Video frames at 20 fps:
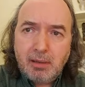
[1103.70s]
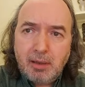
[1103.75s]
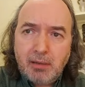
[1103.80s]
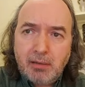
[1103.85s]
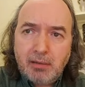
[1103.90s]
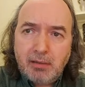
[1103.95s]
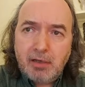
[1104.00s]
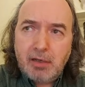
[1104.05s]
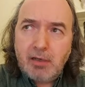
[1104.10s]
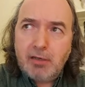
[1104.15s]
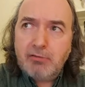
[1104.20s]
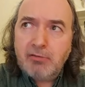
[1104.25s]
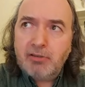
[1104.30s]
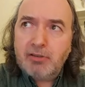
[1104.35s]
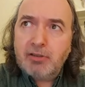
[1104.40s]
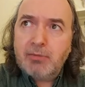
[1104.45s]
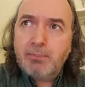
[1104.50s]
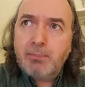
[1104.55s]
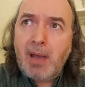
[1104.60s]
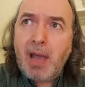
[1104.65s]
And no
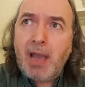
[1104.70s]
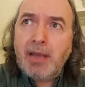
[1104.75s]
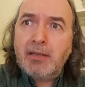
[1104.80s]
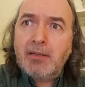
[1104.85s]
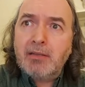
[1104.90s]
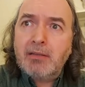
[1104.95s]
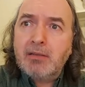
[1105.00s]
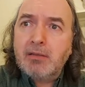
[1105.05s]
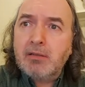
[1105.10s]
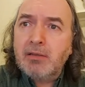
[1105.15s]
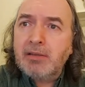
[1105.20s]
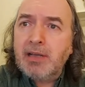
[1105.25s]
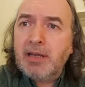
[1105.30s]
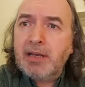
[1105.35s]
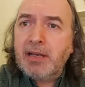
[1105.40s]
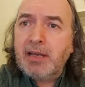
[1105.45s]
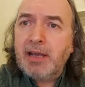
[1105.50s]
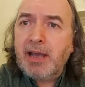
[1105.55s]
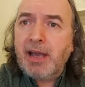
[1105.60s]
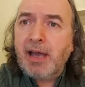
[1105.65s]
respite could
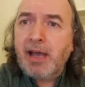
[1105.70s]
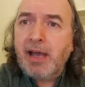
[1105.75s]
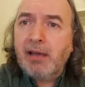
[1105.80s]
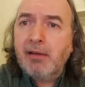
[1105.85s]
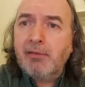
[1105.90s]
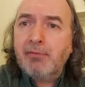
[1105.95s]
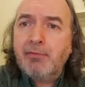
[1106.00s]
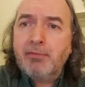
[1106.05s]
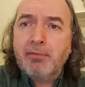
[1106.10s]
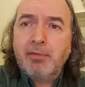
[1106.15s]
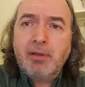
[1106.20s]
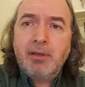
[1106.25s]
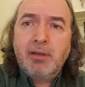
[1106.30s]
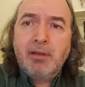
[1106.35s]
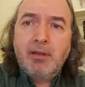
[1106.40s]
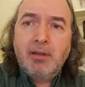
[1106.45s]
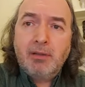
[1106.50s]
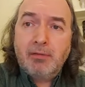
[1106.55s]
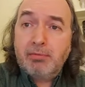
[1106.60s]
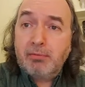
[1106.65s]
any have
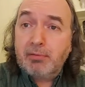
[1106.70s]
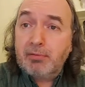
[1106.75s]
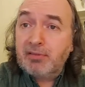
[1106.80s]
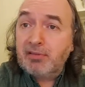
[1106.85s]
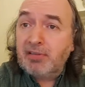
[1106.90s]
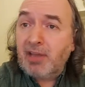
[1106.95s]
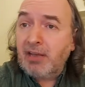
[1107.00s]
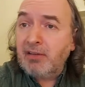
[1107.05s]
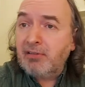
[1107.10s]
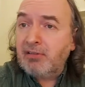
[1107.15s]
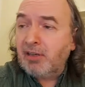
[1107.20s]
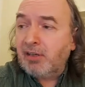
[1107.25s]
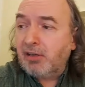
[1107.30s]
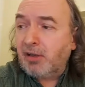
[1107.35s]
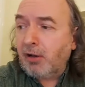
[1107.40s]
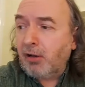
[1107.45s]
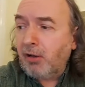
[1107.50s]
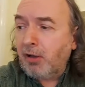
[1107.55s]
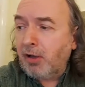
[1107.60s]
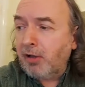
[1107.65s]
through scented
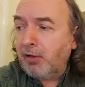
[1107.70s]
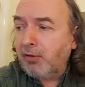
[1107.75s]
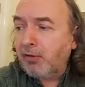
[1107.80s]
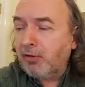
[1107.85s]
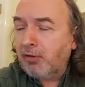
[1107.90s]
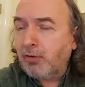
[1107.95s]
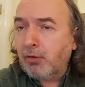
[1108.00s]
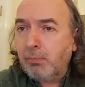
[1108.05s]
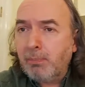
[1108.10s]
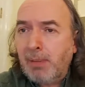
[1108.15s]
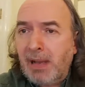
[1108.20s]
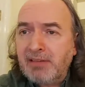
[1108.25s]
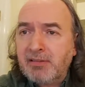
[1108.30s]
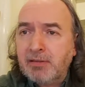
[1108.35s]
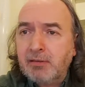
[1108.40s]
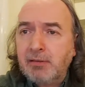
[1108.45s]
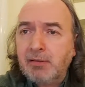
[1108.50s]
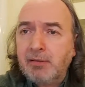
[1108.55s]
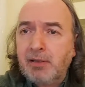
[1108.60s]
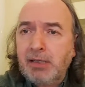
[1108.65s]
cloth or
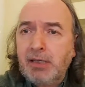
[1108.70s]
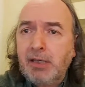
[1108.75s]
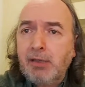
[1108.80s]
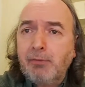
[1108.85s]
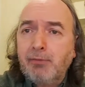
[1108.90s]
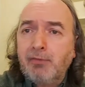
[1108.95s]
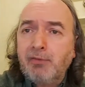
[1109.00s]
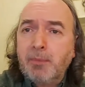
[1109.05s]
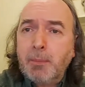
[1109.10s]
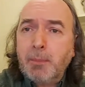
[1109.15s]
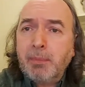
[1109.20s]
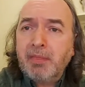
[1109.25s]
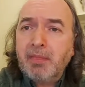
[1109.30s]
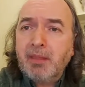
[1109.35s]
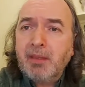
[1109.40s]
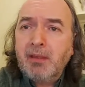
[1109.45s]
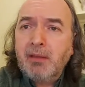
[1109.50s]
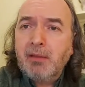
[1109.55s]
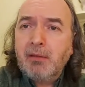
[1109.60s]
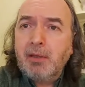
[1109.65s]
basil leaf,
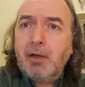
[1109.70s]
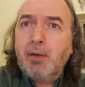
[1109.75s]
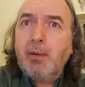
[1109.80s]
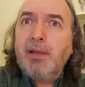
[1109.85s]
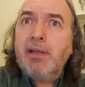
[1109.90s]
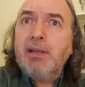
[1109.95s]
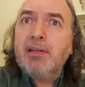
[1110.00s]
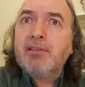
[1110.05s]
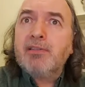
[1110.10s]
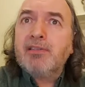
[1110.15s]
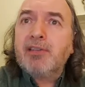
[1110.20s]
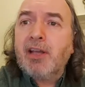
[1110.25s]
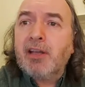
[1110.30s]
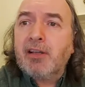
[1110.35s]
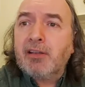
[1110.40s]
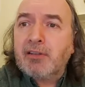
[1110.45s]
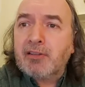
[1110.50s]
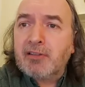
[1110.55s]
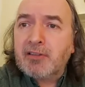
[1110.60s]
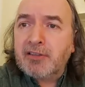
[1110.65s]
no
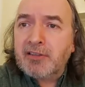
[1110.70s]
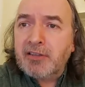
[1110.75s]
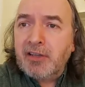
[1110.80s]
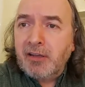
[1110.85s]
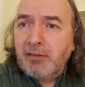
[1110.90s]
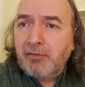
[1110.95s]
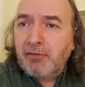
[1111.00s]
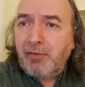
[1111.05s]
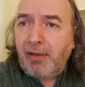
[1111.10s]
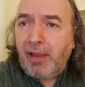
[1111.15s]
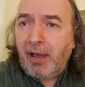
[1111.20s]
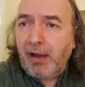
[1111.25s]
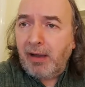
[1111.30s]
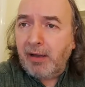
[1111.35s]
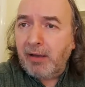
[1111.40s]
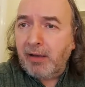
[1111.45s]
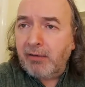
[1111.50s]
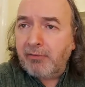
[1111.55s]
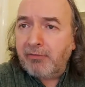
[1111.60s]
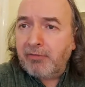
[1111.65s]
incense
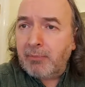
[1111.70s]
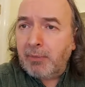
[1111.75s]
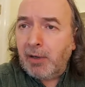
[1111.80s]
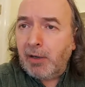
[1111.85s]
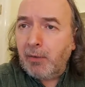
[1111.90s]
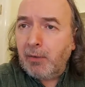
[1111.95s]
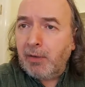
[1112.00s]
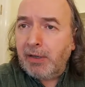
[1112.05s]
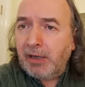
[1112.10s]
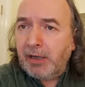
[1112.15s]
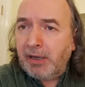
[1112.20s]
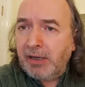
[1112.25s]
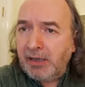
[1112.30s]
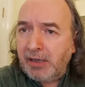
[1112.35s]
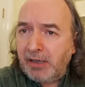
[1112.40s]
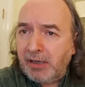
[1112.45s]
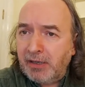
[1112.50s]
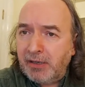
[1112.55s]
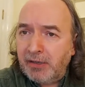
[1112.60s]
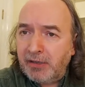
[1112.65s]
flung from holy
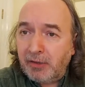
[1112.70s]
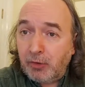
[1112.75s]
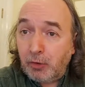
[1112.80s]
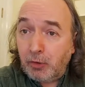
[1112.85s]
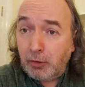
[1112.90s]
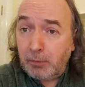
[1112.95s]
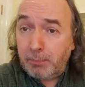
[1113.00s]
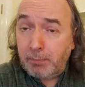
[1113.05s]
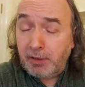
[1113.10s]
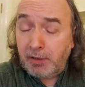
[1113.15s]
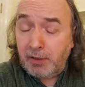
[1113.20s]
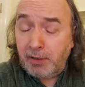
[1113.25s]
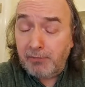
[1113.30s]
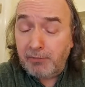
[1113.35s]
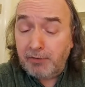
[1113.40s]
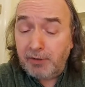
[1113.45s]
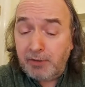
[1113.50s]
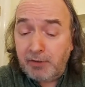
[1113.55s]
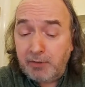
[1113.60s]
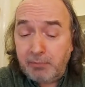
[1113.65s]
urn, nor
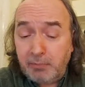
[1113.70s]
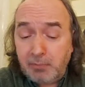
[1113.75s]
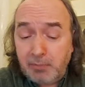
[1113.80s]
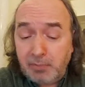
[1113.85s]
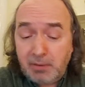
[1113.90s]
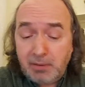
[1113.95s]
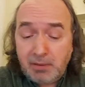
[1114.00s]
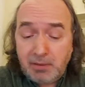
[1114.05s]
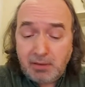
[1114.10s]
perfume,